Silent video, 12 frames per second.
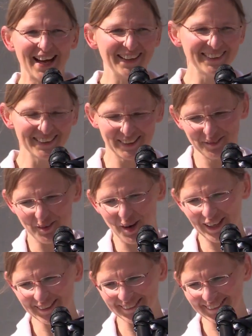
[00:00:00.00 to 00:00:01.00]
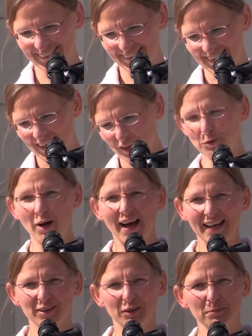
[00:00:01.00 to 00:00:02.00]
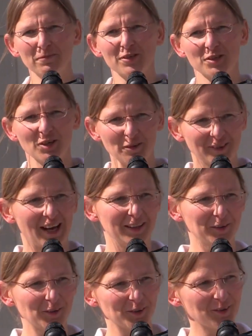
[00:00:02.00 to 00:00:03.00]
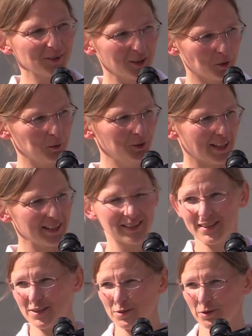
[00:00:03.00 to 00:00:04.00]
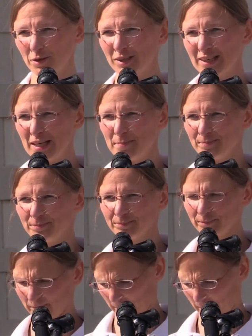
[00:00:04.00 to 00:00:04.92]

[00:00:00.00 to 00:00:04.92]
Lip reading: In other words, only a vaccination can give us back our fundamental rights.